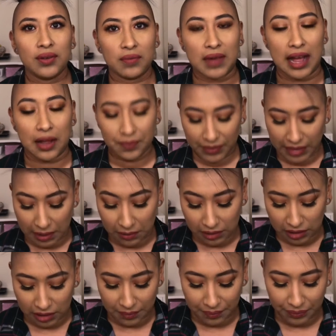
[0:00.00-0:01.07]
Wow, that was
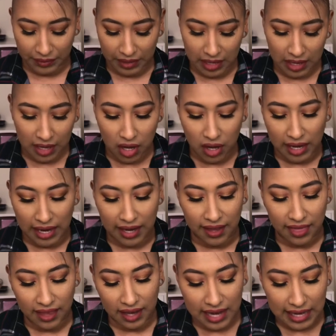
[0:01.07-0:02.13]
good. Okay,
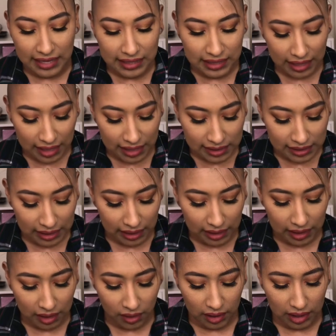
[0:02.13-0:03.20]
the next thing I see
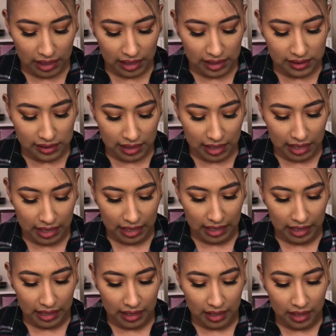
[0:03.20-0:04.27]
here is
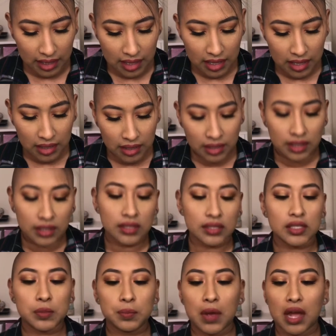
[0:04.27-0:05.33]
a
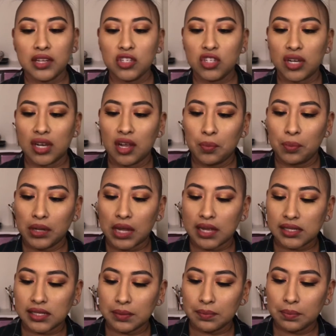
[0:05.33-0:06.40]
Spon Gel
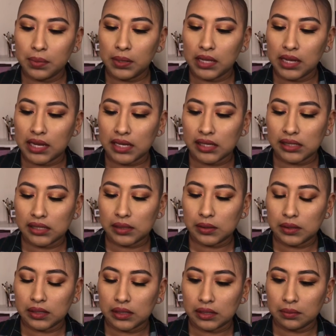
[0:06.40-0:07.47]
Blossom
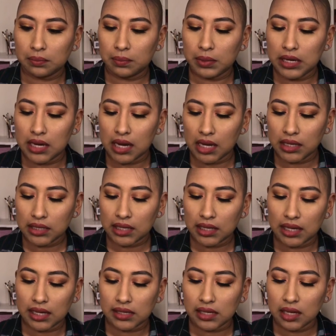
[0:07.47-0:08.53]
Bliss Beyond
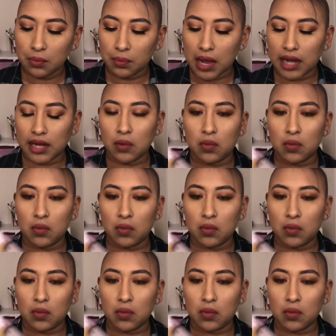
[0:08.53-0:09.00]
Cleansing Body